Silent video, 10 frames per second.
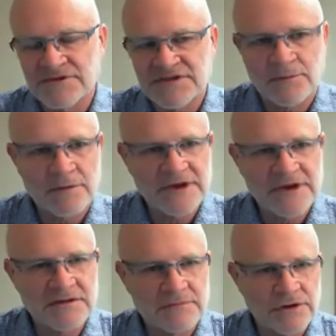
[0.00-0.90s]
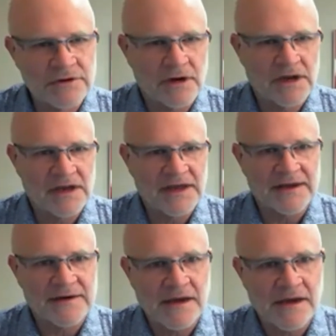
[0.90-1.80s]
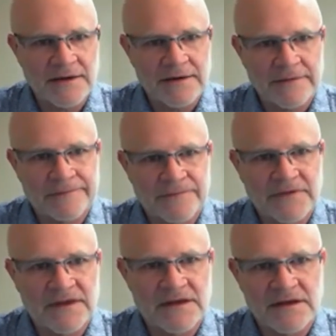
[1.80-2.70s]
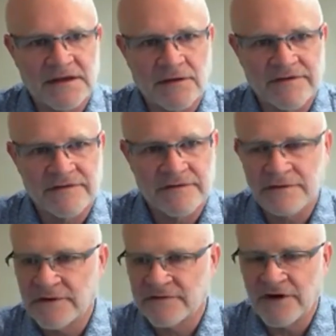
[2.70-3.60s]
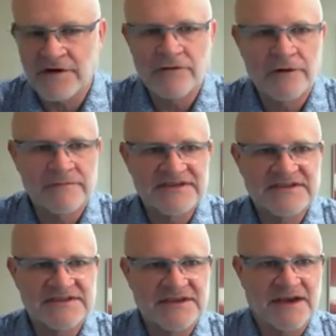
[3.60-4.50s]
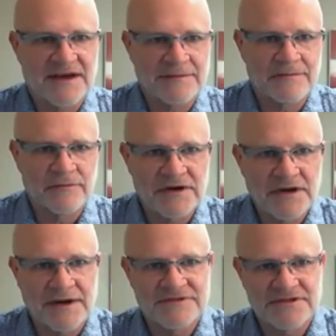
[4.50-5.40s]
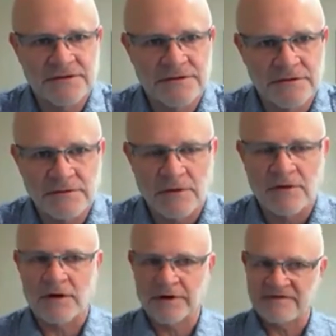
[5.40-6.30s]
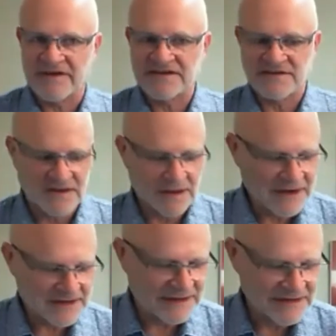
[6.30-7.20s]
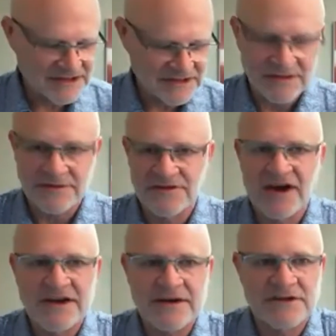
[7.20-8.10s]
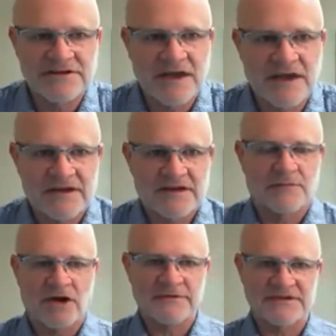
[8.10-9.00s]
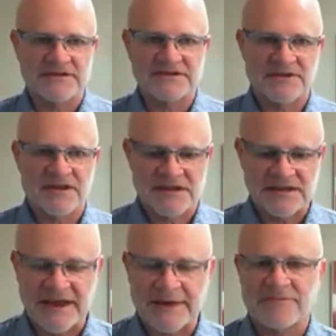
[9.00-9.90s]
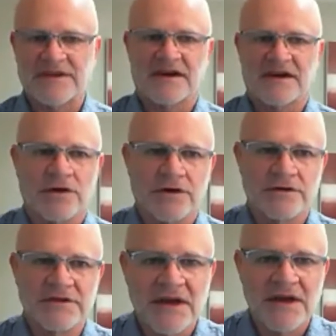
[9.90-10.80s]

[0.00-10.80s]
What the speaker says: Someone mentioned blue collar, and you know, we're very remiss when it comes to, well, in fact, you think about the logistical nightmares we're having at the moment and some of the things happening in our world.